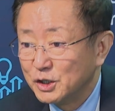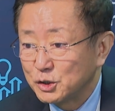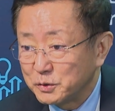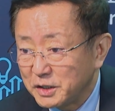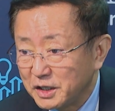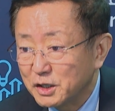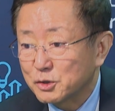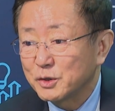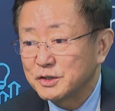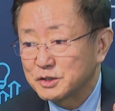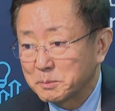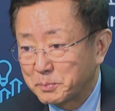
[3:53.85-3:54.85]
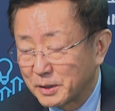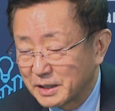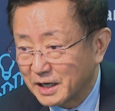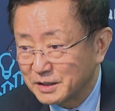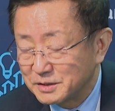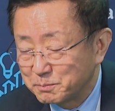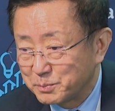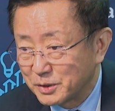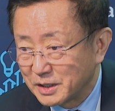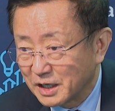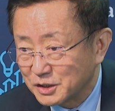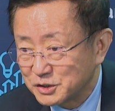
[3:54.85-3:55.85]
to increase the
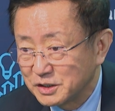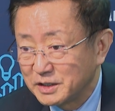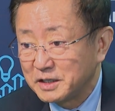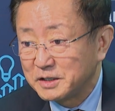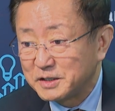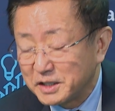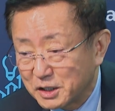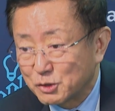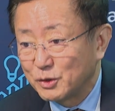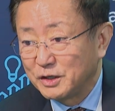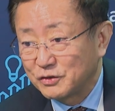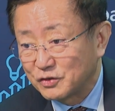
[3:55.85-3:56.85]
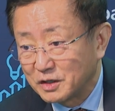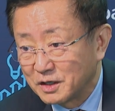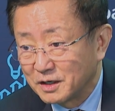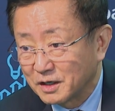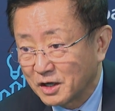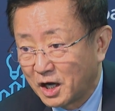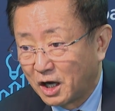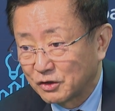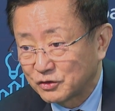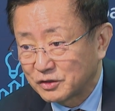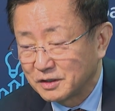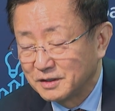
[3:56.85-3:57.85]
production and decrease the
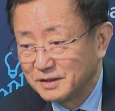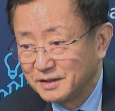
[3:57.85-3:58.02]
cost.